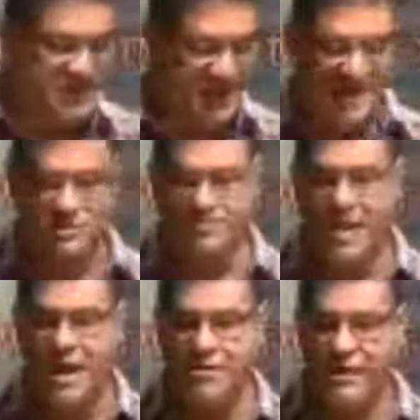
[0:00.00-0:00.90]

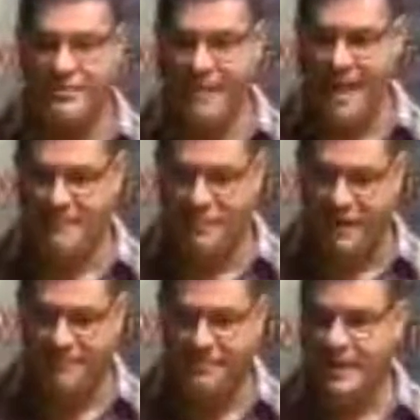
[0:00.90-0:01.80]
power, and memory?
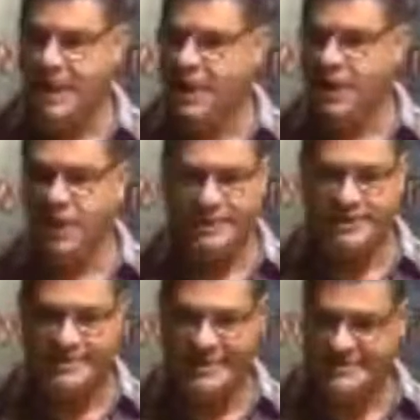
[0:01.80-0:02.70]
Not
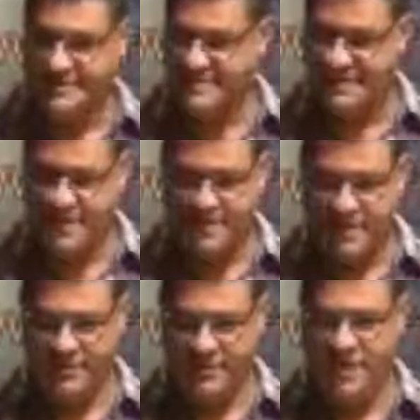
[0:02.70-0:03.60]
necessarily.
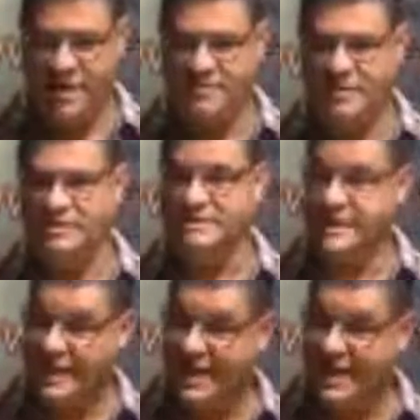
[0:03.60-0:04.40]
You may be intellectually